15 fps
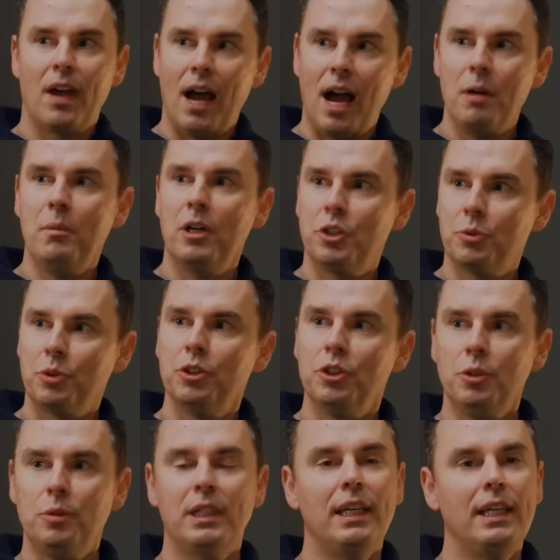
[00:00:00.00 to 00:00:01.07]
how much were you
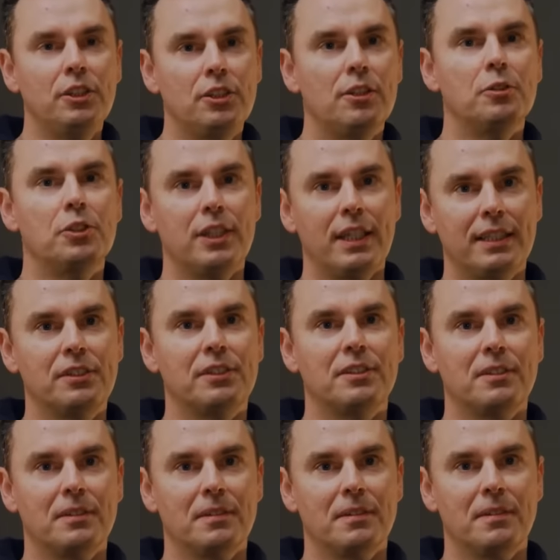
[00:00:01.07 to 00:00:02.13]
doing each of those
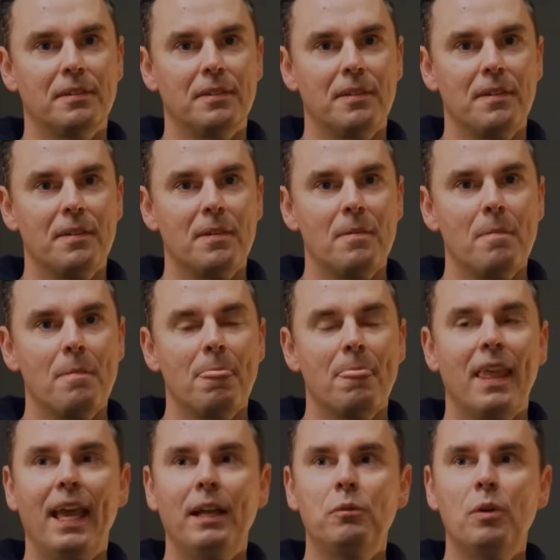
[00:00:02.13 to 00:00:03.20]
things?
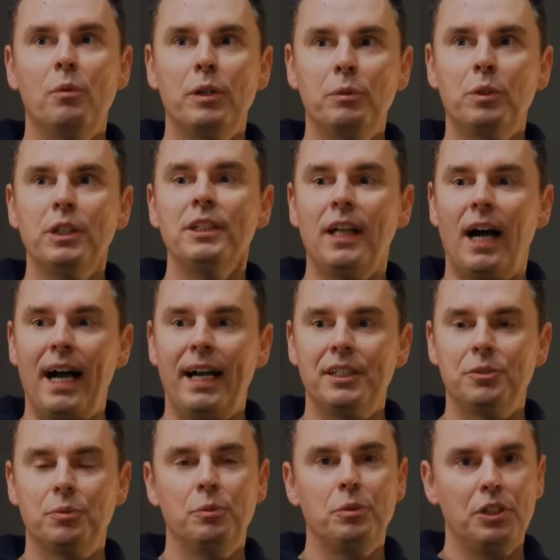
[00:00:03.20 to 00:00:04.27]
And what we
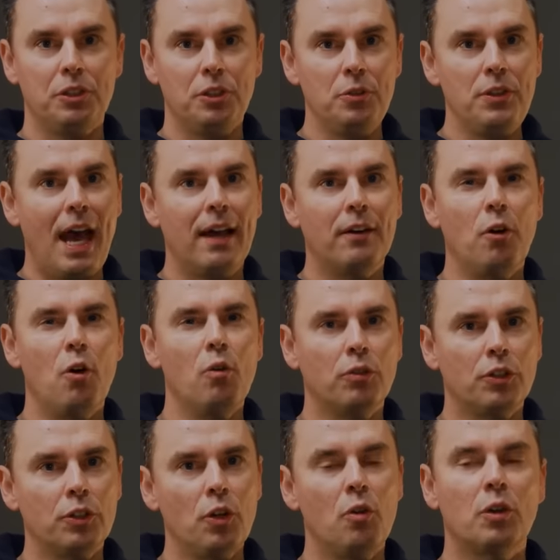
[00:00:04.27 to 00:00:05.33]
realize when we do that
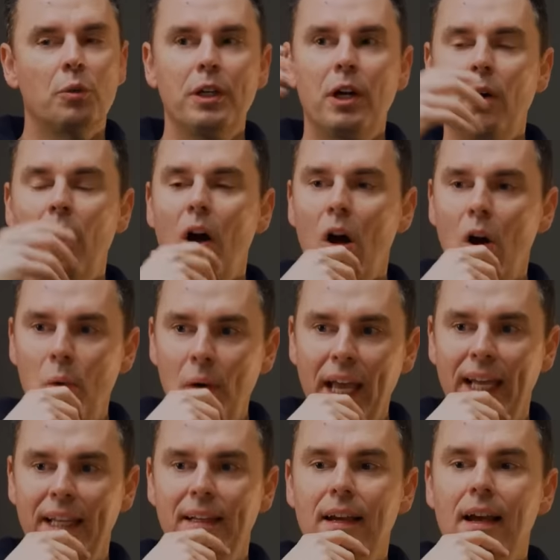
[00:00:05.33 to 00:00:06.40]
over and over, we go, oh,
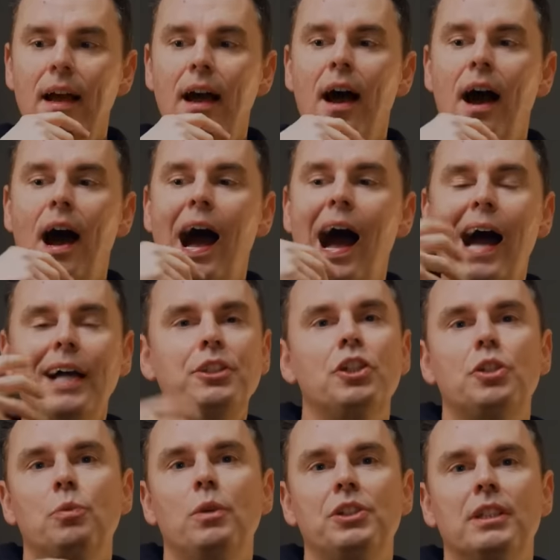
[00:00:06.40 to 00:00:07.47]
wait, I
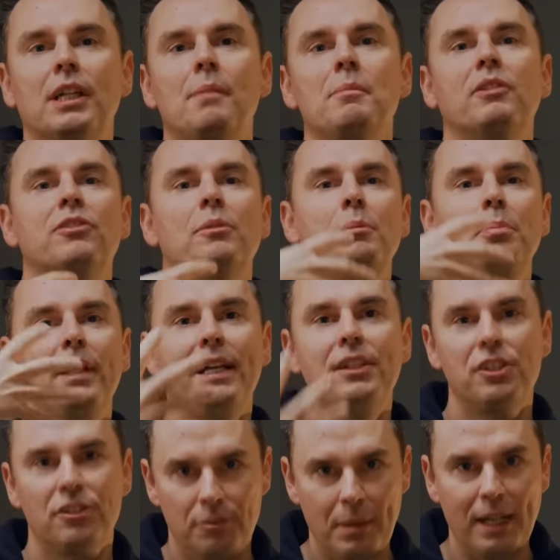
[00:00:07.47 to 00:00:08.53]
just wasn't coming from a
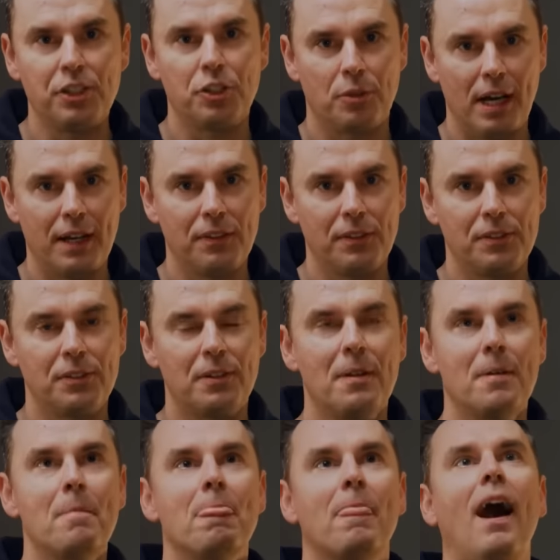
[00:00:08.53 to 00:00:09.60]
place of my strengths.
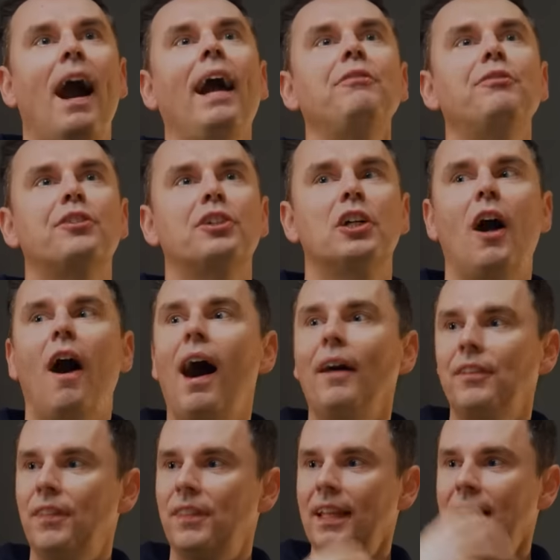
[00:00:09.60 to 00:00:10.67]
I
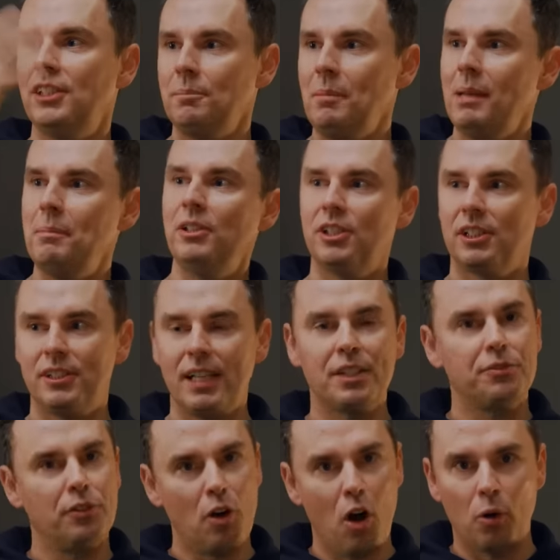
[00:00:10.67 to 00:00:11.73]
forgot the things that made me
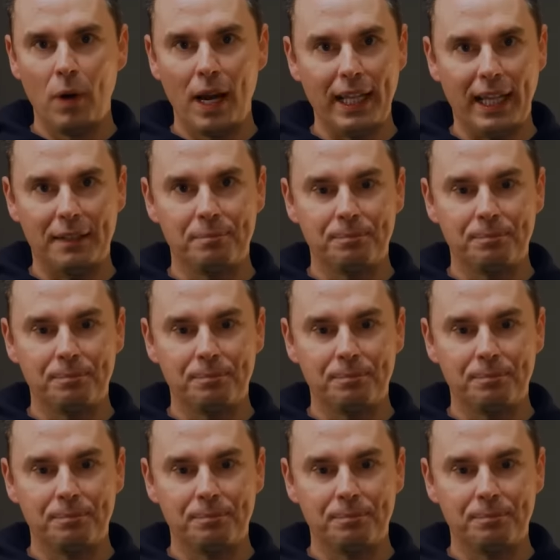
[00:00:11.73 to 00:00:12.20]
successful already.